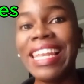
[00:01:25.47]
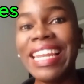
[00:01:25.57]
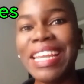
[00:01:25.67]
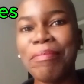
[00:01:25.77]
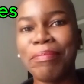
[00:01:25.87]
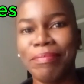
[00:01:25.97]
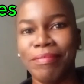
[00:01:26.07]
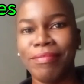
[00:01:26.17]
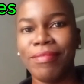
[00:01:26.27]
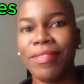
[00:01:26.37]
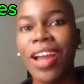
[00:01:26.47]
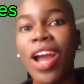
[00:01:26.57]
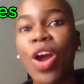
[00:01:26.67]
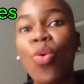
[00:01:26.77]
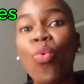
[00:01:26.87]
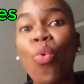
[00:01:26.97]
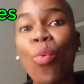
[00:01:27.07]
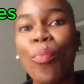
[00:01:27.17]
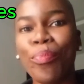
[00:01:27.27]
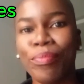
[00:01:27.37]
limb,
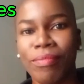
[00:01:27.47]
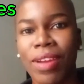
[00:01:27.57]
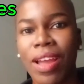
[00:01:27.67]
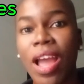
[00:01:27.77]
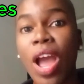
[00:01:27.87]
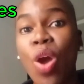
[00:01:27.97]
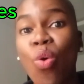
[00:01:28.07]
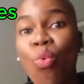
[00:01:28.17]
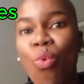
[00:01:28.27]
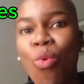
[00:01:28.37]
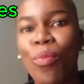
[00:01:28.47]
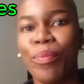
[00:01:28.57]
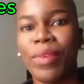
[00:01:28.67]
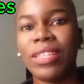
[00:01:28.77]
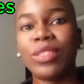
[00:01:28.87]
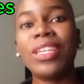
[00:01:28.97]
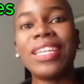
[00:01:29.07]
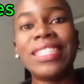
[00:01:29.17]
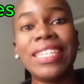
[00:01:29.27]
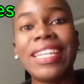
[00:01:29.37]
womb, womb. So you
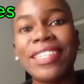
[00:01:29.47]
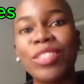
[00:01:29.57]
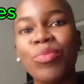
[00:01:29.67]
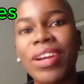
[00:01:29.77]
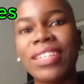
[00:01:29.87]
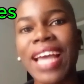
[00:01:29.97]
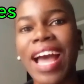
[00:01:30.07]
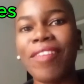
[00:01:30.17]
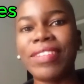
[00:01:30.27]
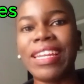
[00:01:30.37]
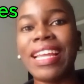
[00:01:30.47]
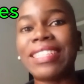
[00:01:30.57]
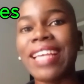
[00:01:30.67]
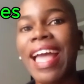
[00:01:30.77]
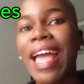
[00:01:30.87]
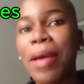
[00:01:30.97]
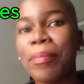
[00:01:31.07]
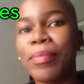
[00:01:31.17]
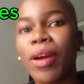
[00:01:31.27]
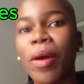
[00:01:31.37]
can see that these words have the letter
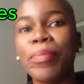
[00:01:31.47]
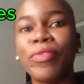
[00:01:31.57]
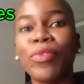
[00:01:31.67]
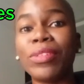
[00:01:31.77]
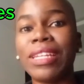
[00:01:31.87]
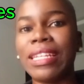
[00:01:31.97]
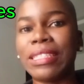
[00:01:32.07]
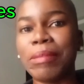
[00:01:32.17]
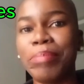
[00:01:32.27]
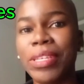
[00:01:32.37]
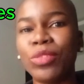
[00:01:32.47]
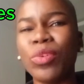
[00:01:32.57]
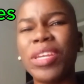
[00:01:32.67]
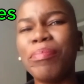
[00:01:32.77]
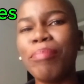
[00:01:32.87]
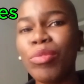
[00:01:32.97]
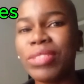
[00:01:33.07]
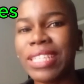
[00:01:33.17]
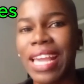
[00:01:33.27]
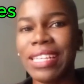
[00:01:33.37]
M come before the letter B. So in
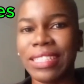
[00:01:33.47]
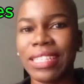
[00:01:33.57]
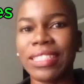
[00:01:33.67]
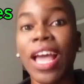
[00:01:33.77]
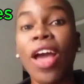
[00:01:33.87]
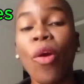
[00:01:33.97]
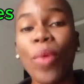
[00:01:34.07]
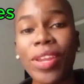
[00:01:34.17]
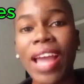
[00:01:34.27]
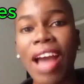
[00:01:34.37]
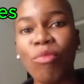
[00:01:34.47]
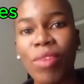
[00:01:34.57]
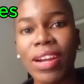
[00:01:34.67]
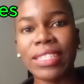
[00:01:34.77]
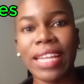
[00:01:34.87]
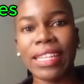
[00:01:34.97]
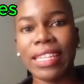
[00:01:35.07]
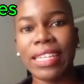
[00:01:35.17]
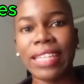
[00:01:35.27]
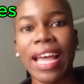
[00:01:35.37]
most cases, when you have words like
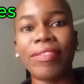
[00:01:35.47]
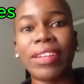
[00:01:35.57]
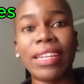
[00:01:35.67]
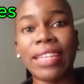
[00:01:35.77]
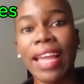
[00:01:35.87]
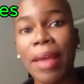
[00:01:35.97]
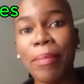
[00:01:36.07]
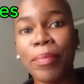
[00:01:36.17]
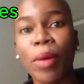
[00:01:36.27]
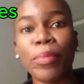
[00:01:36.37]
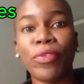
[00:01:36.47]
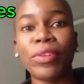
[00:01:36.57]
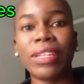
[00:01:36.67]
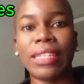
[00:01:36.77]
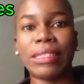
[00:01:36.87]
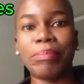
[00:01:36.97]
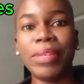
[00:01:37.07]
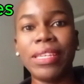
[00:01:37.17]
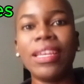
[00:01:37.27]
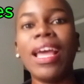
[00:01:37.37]
this that have the letter M come before the letter
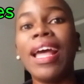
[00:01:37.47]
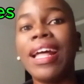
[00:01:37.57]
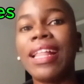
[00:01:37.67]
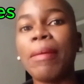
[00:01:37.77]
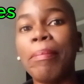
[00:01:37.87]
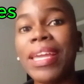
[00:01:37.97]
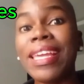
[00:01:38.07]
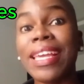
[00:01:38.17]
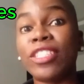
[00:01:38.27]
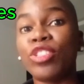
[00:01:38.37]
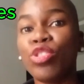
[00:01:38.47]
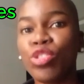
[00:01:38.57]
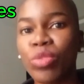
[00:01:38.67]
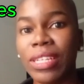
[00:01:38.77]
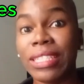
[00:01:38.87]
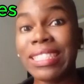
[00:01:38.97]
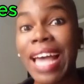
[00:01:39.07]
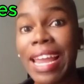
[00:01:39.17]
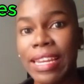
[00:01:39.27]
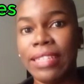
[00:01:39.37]
B, the B is usually
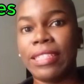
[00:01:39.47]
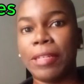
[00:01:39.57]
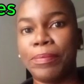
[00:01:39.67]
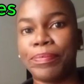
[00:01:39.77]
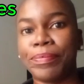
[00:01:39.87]
silent.